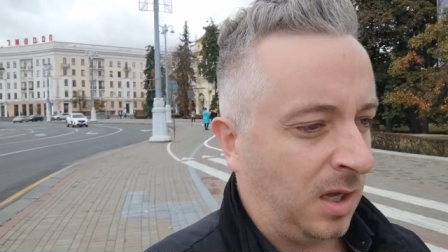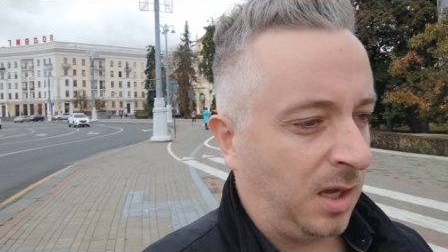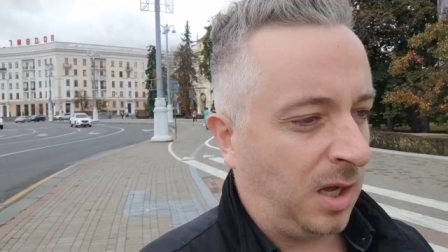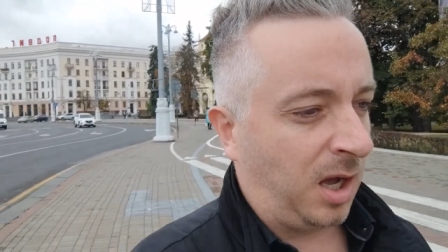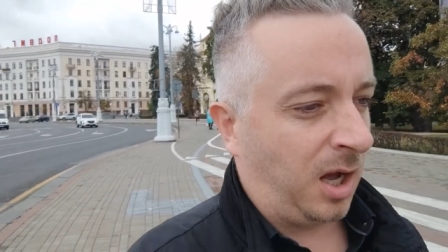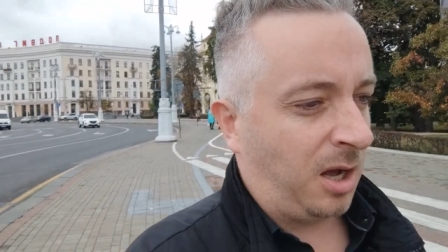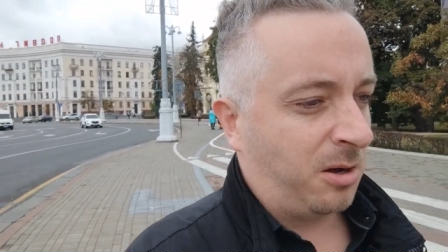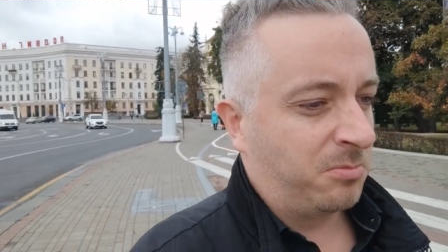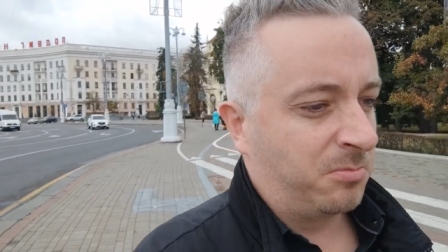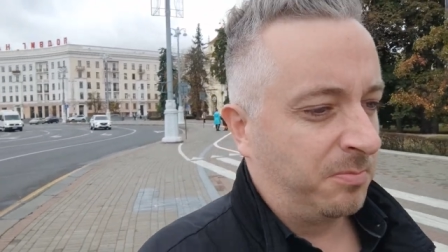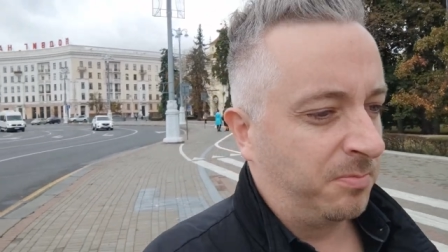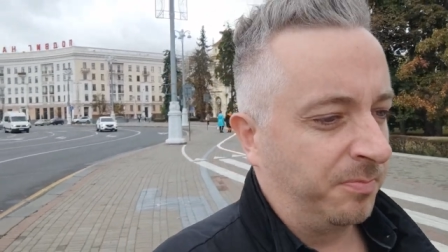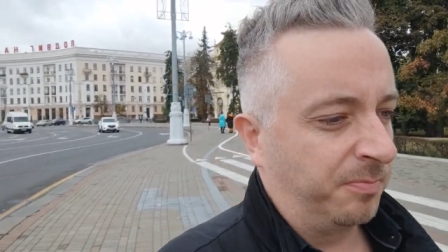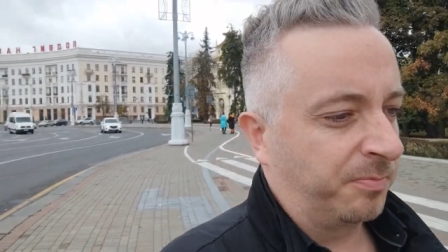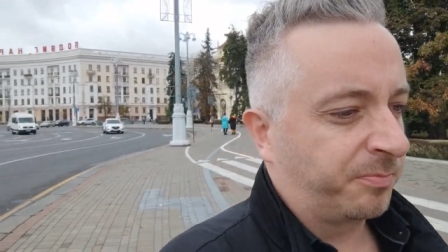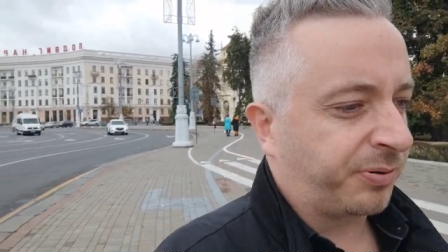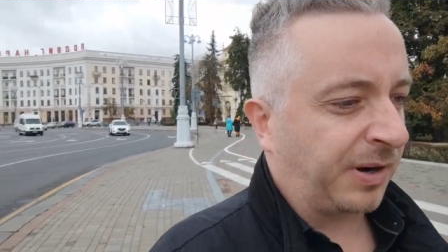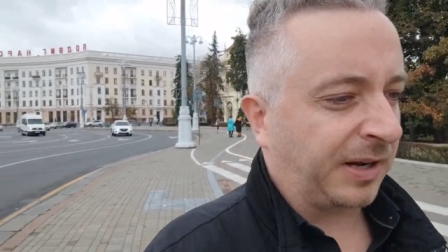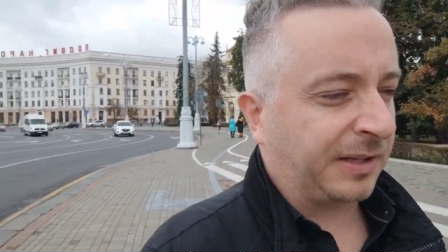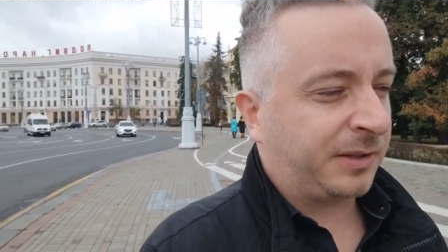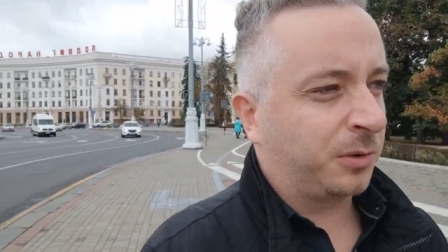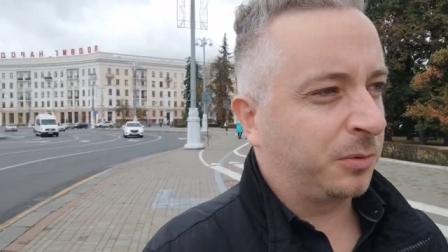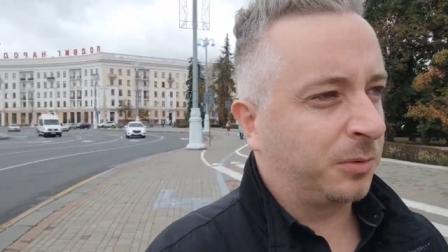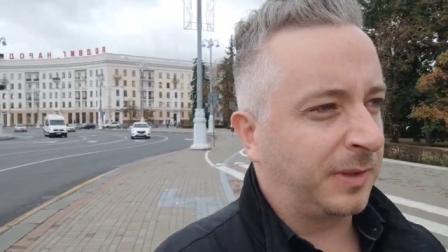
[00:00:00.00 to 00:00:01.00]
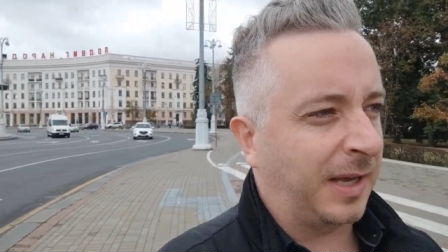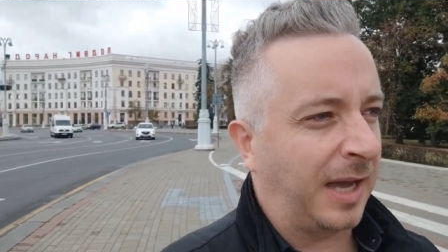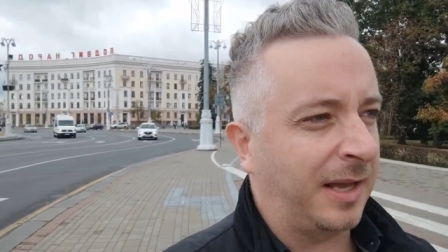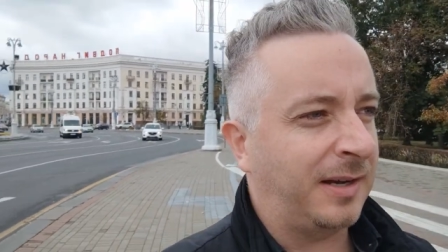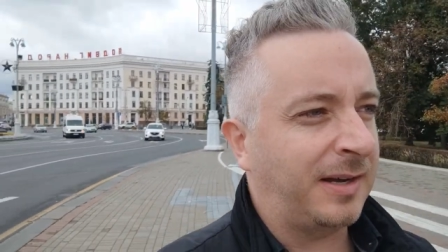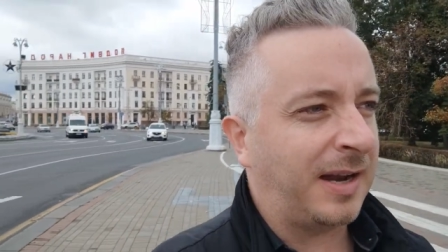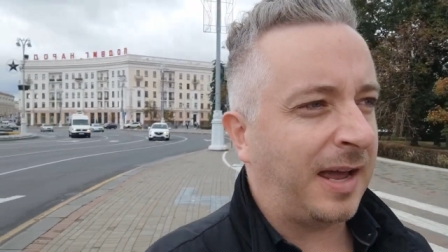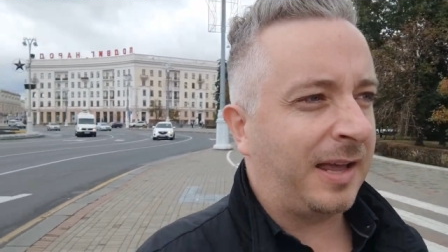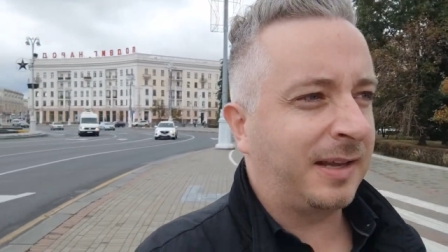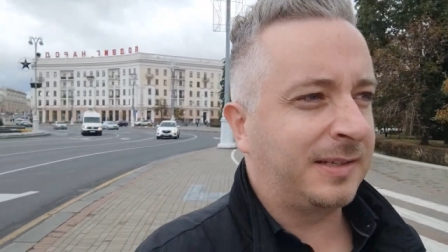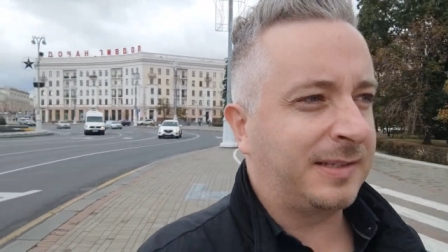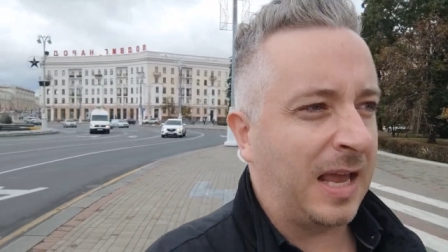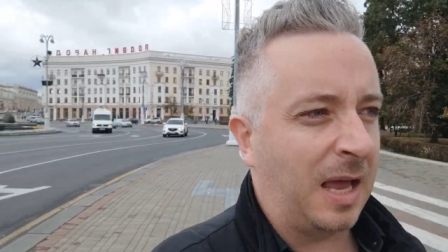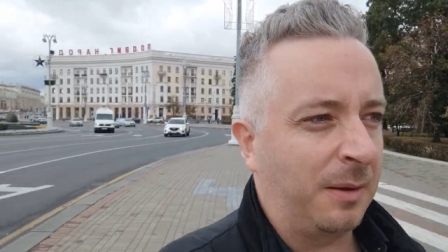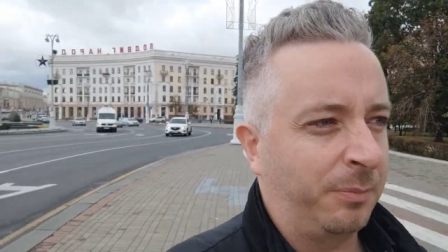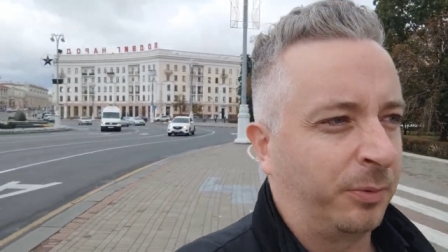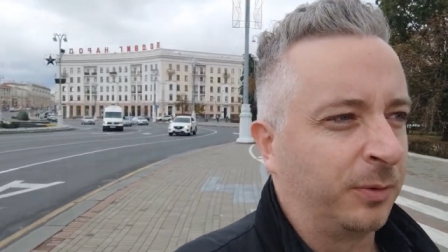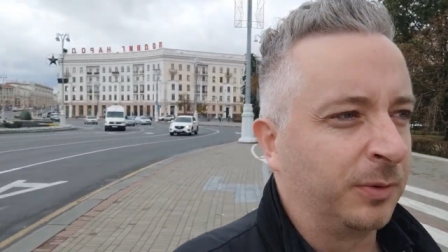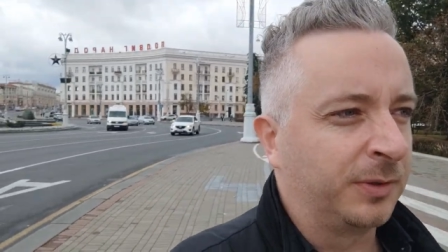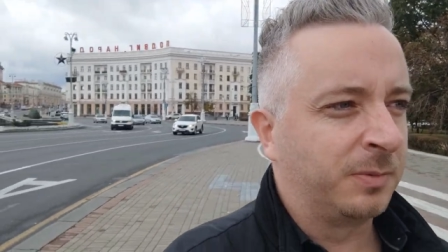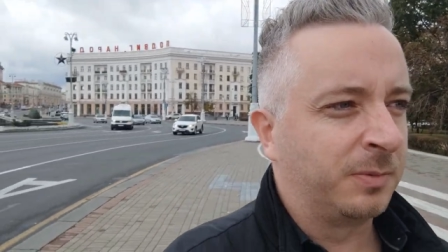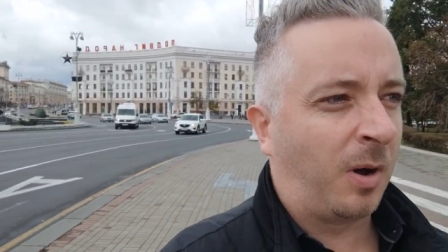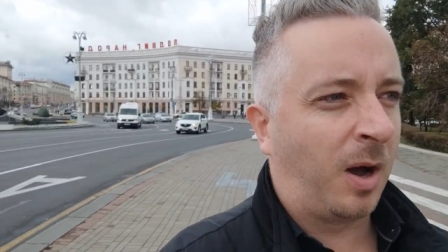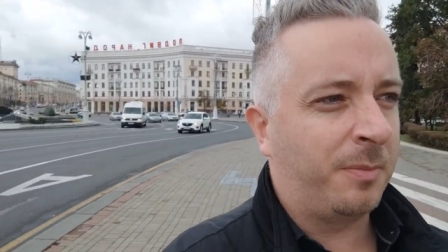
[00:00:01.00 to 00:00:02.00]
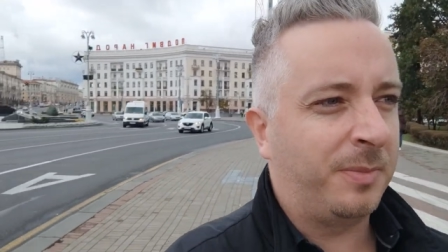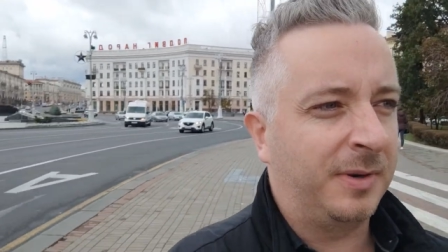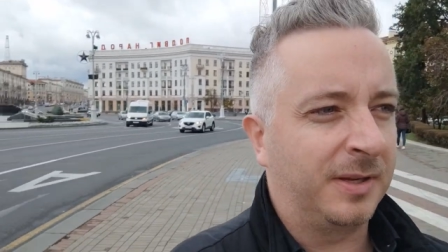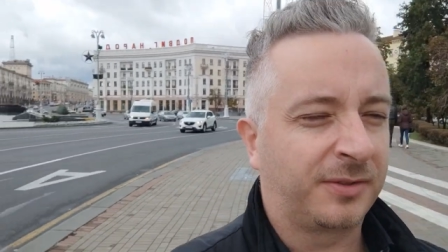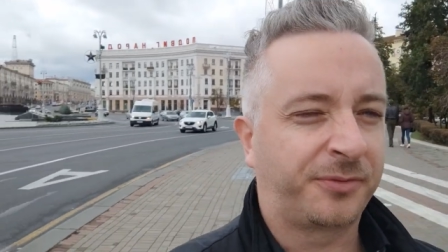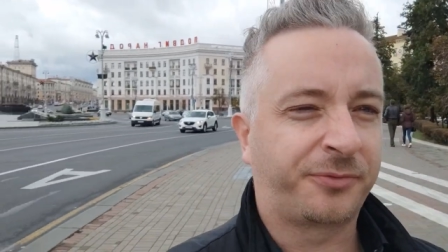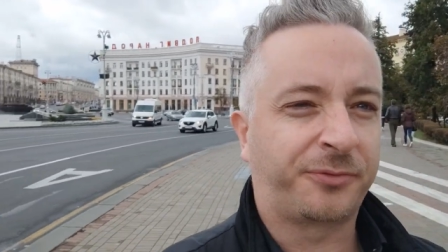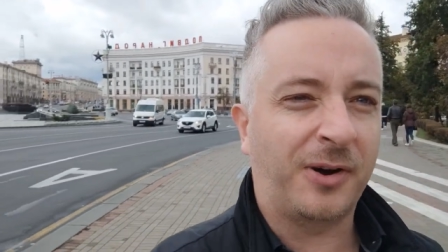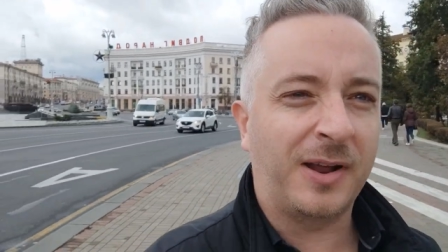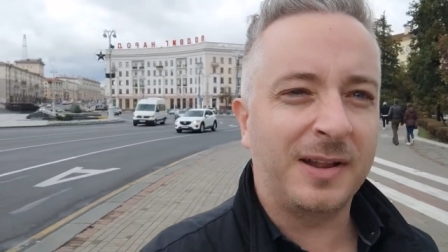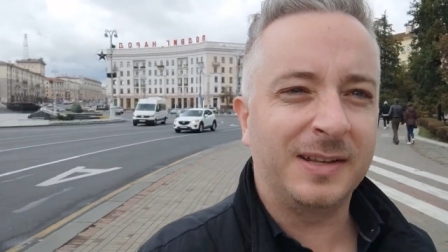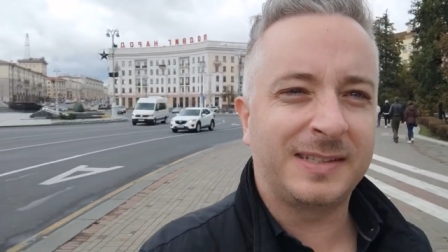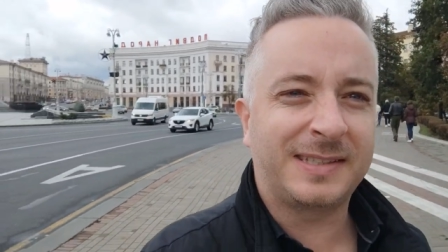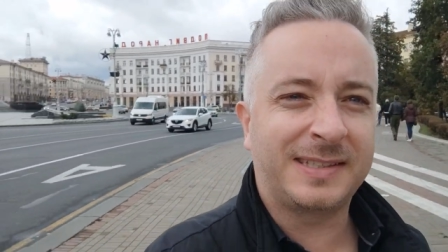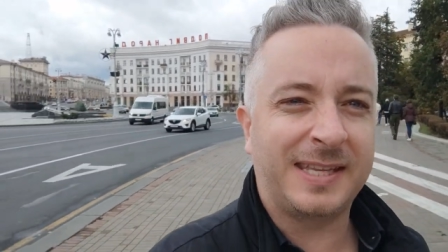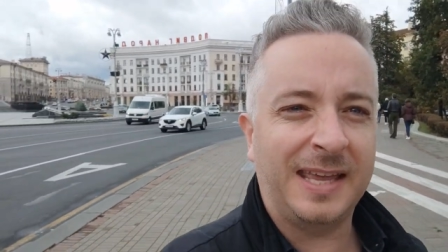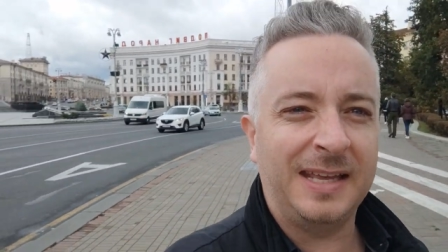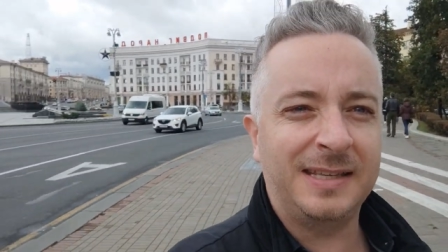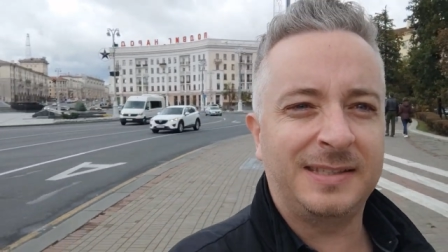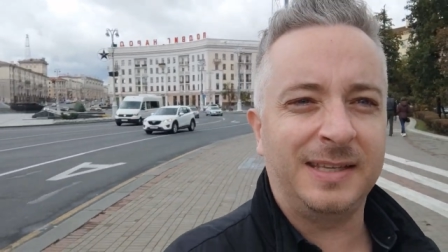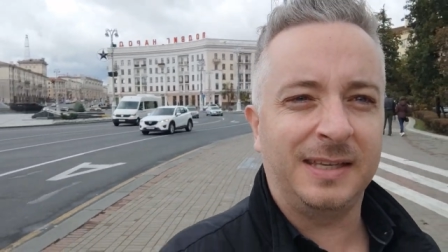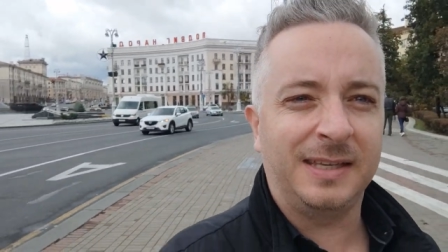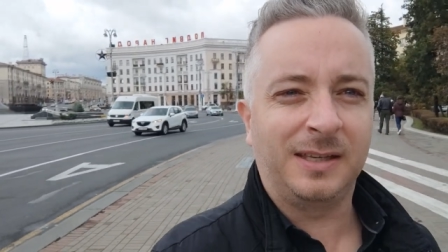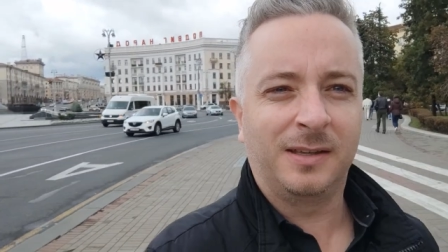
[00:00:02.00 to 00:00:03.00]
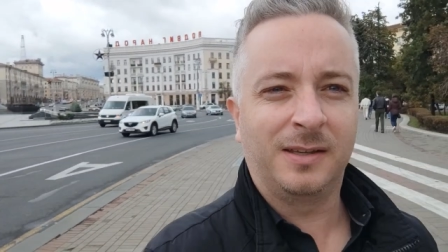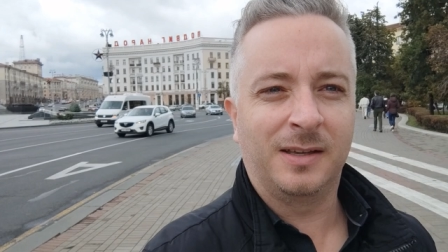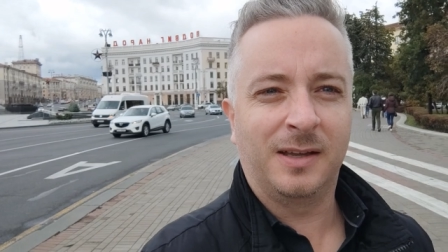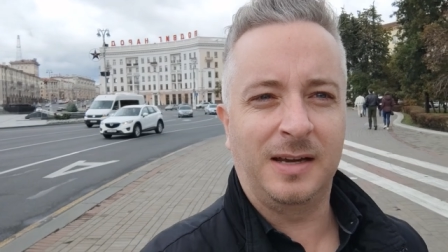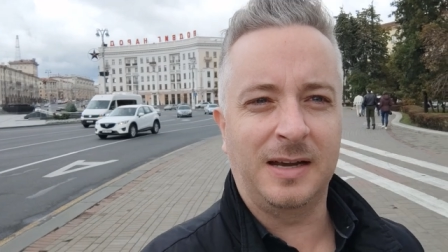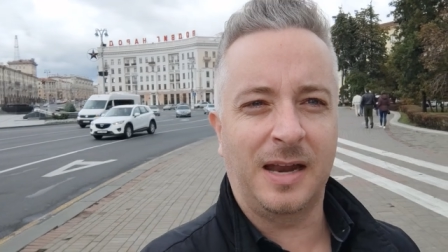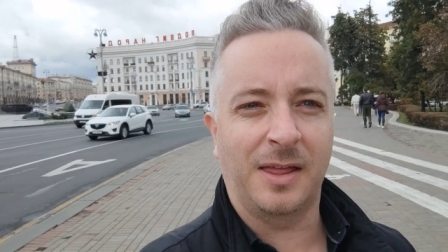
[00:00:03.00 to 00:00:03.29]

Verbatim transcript: Um, practical day-to-day examples might be just friends teasing